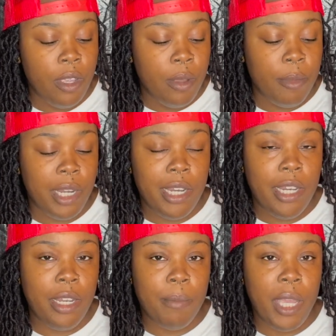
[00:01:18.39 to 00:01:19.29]
but it
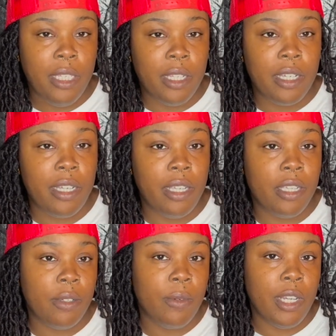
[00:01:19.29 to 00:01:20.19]
didn't make the cut
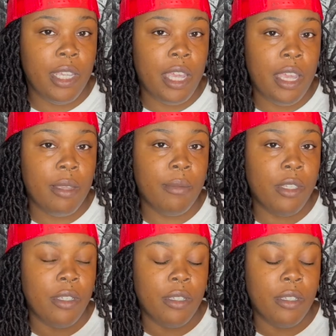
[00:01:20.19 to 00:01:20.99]
when it came to